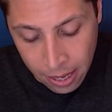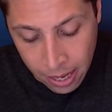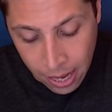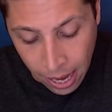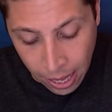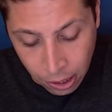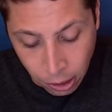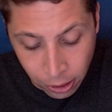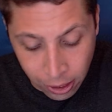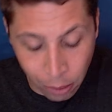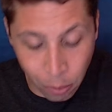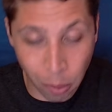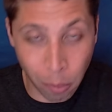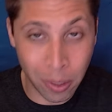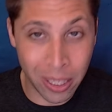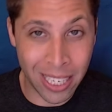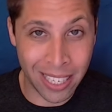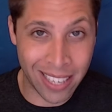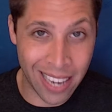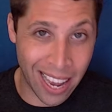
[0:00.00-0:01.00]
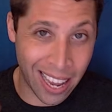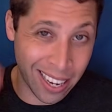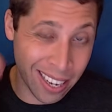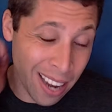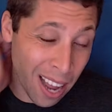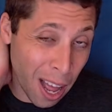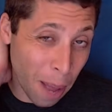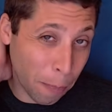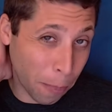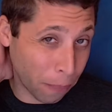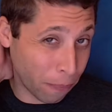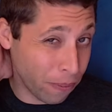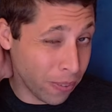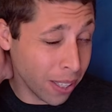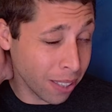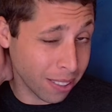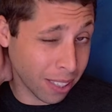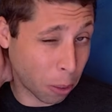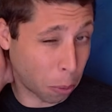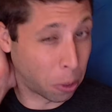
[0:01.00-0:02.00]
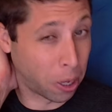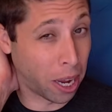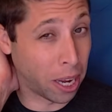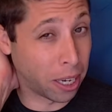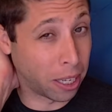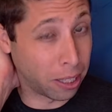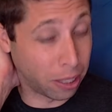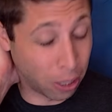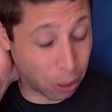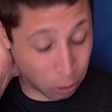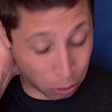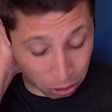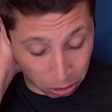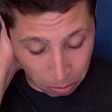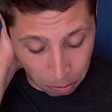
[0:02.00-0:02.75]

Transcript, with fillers: And looking where we need to end up, it feels like we're kind of close,